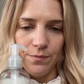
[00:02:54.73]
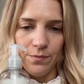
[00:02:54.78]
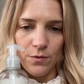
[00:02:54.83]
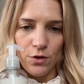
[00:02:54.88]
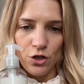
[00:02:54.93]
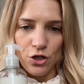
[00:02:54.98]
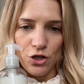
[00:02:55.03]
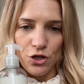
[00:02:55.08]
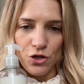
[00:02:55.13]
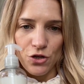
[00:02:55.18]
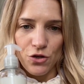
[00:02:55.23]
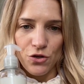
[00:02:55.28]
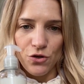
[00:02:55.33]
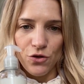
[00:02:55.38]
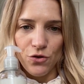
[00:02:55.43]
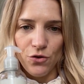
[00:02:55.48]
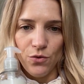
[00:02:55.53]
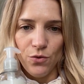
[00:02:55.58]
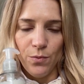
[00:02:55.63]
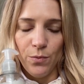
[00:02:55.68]

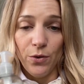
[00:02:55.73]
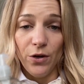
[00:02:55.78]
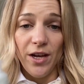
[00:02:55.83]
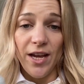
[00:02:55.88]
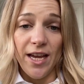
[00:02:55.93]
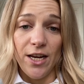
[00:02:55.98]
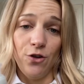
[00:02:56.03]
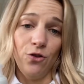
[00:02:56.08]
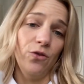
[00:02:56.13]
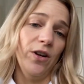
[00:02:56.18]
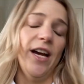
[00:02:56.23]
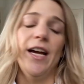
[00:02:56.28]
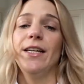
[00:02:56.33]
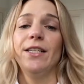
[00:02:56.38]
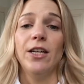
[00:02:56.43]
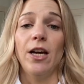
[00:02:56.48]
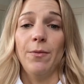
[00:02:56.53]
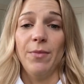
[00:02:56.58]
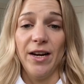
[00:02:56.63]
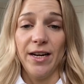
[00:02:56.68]
you put in your hair
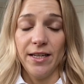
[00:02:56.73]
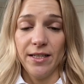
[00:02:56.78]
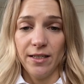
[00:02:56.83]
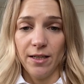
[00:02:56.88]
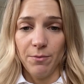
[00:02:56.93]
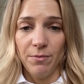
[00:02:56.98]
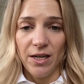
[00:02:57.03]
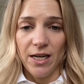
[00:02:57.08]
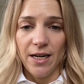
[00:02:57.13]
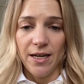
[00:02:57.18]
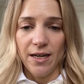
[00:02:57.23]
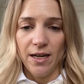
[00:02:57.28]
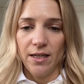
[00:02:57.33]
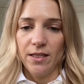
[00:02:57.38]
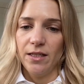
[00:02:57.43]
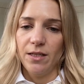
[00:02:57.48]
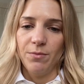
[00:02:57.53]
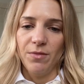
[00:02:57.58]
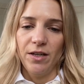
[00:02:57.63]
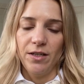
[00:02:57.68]
type, and it's completely
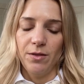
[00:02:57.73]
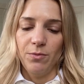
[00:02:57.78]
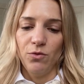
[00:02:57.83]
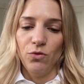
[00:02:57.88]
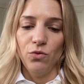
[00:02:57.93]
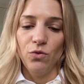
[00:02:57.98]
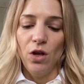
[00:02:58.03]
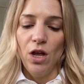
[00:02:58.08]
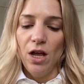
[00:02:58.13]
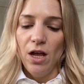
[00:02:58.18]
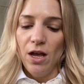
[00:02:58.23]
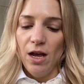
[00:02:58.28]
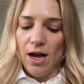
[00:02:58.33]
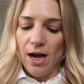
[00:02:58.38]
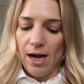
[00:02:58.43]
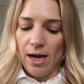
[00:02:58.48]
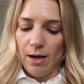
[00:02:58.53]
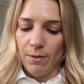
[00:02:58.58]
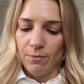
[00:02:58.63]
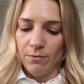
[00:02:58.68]
customizable
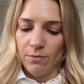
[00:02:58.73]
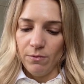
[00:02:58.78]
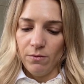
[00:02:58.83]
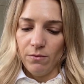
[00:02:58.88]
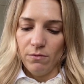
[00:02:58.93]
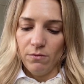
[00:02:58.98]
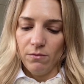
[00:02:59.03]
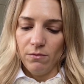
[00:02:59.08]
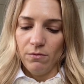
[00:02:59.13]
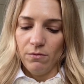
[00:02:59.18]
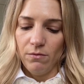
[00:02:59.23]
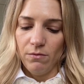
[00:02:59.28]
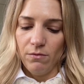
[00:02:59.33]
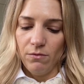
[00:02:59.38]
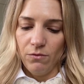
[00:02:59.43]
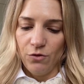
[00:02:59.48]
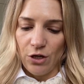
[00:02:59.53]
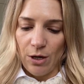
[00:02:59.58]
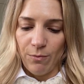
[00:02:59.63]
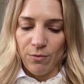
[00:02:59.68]

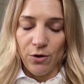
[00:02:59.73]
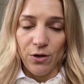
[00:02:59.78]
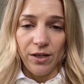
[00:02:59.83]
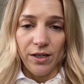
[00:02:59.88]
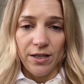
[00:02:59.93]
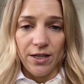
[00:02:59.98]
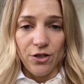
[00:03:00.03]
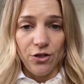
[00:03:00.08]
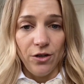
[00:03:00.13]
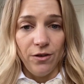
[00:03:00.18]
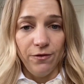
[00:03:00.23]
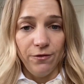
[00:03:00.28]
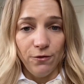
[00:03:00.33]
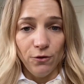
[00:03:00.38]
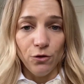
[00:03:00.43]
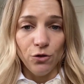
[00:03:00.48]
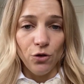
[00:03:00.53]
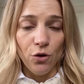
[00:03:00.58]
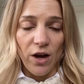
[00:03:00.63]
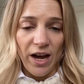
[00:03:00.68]
shampoo and conditioner
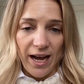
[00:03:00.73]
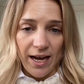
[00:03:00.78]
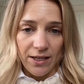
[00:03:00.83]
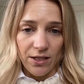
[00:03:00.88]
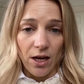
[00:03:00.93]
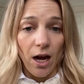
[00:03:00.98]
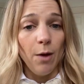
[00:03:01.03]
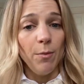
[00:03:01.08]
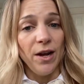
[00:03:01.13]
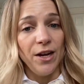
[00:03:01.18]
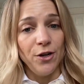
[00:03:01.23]
for your hair type and